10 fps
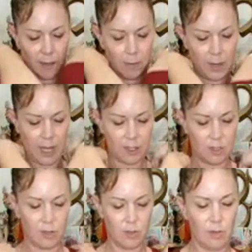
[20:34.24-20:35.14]
come back
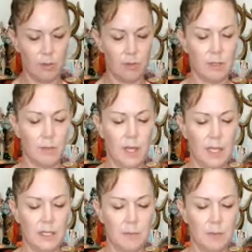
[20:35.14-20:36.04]
to the
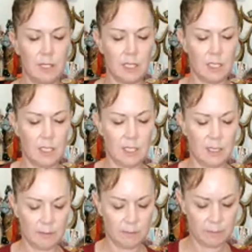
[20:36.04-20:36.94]
base
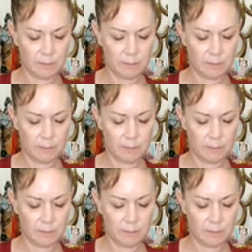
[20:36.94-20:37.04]
position.